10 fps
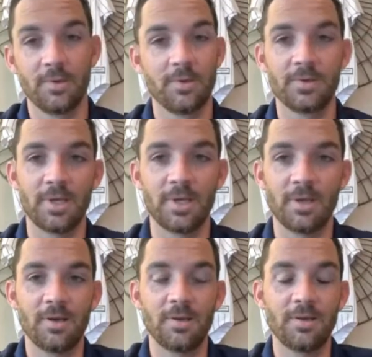
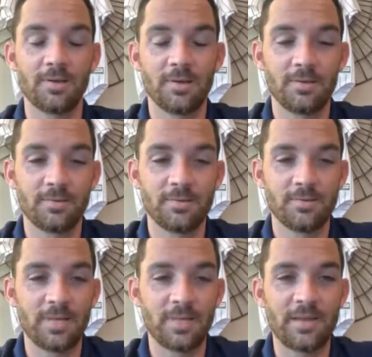Yeah,
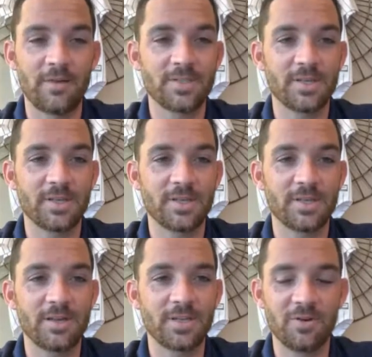that was an interesting
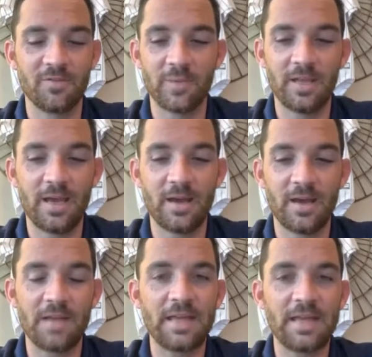move. But yeah, I think
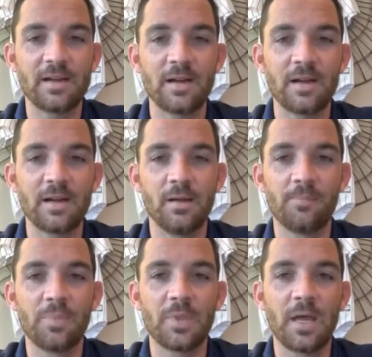
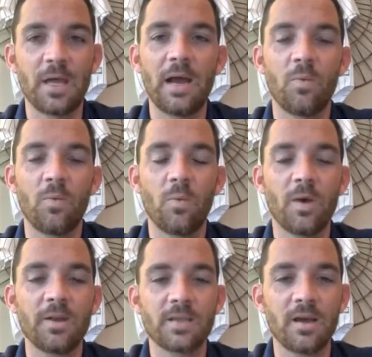how
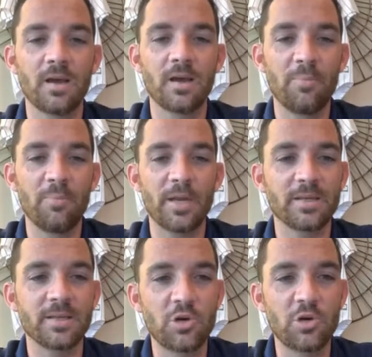big is Cooper
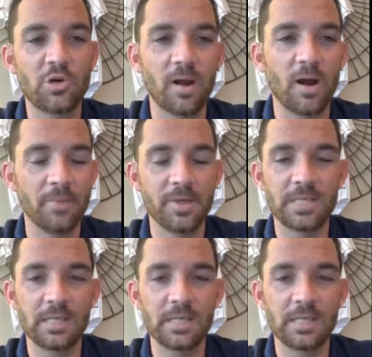Kupp? Is he like